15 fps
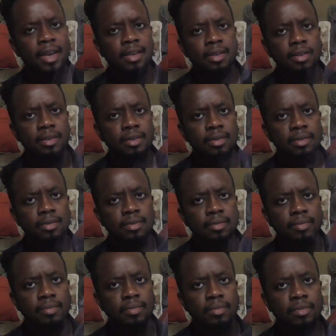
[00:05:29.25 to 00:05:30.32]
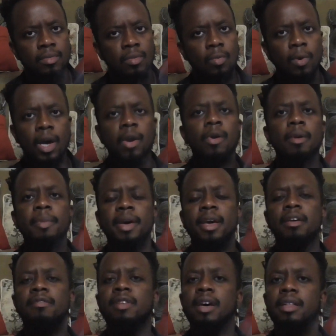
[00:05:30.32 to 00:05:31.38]
Why do I
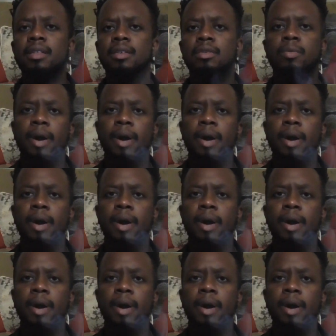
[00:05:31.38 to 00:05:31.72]
behave like this?